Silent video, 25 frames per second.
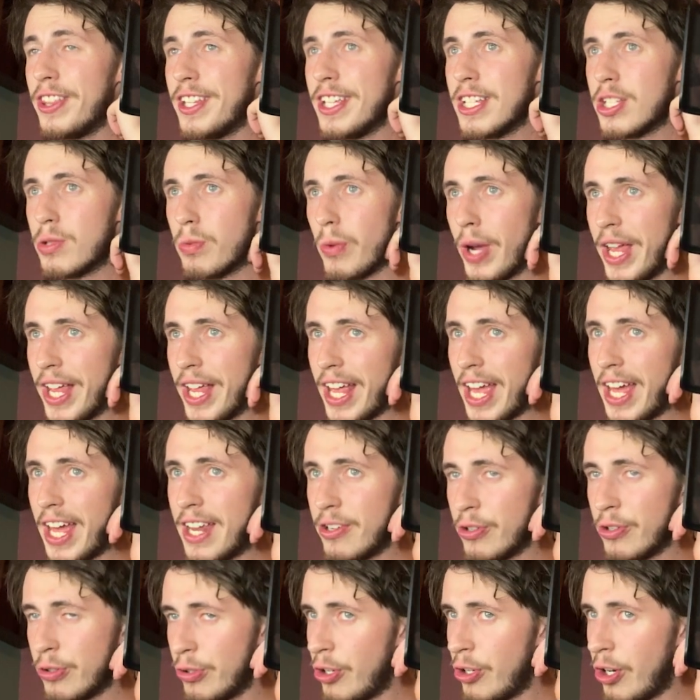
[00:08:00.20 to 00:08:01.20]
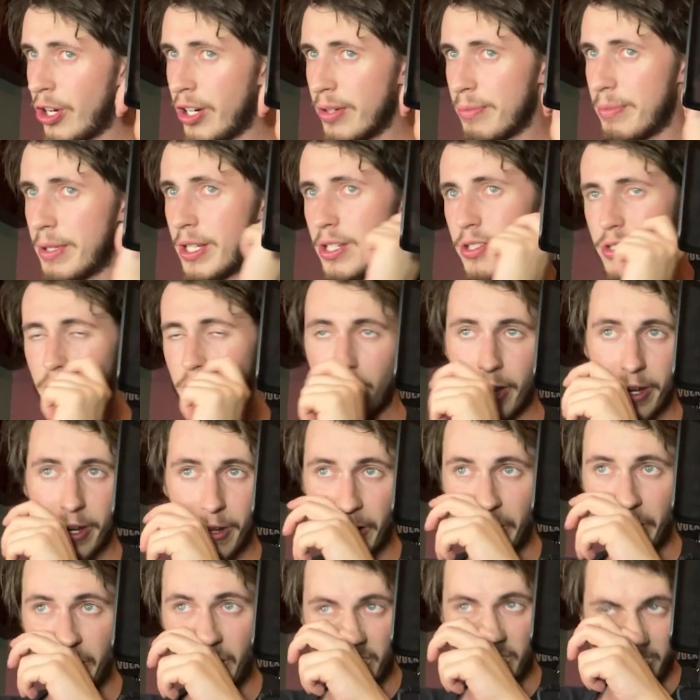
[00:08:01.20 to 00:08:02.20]
this weekend or not? Because I
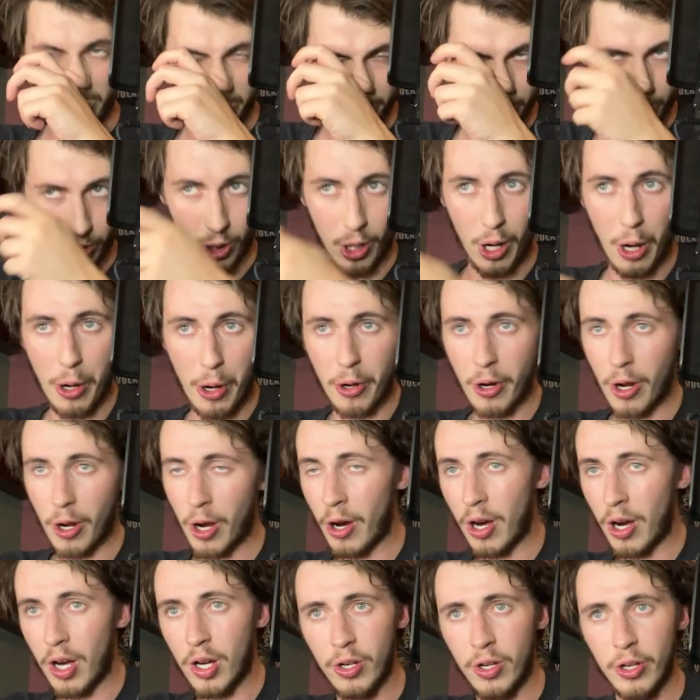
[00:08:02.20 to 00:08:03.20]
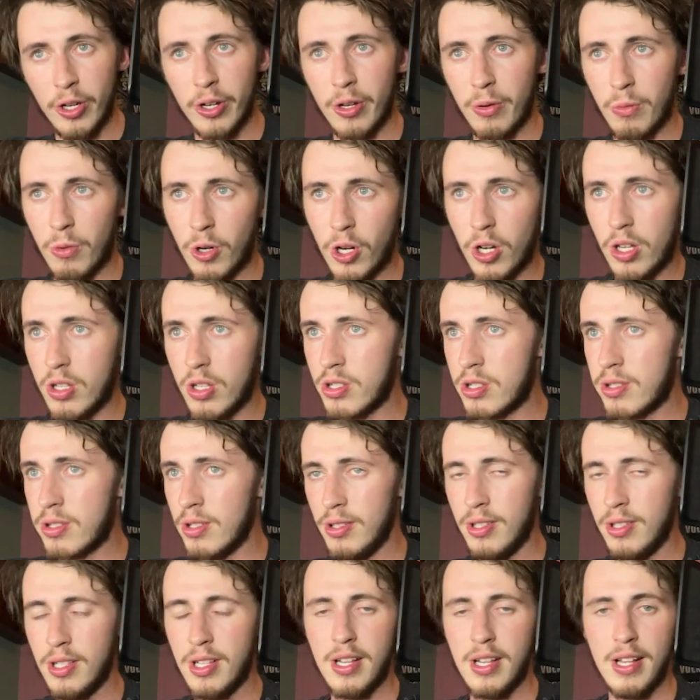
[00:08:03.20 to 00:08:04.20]
don't know. I heard it was.
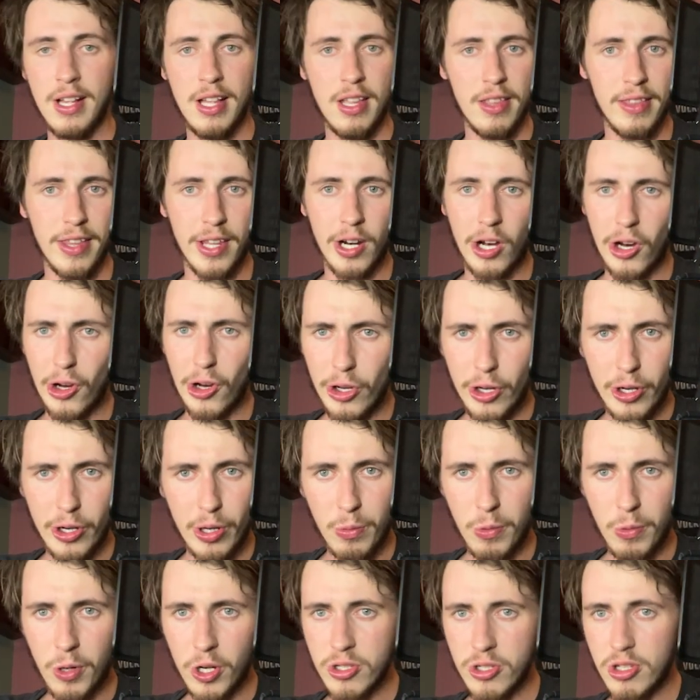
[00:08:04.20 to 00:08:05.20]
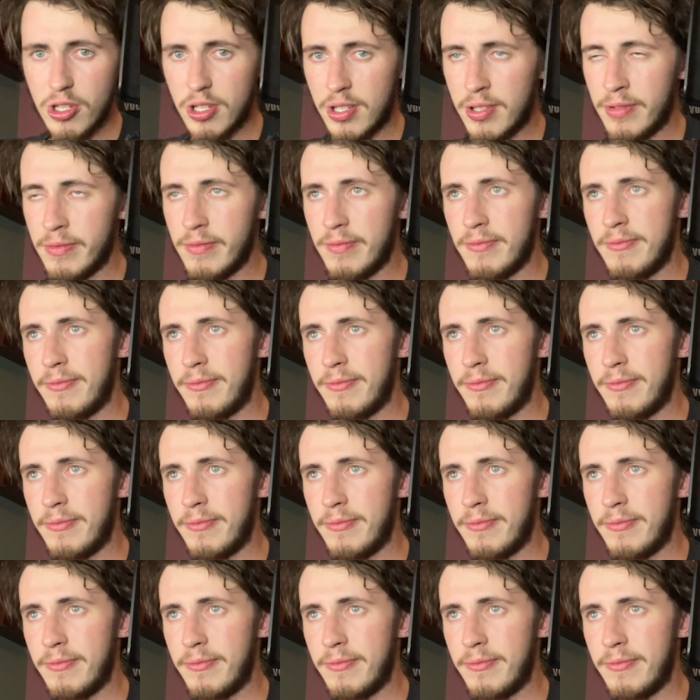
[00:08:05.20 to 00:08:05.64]
Then I heard it wasn't.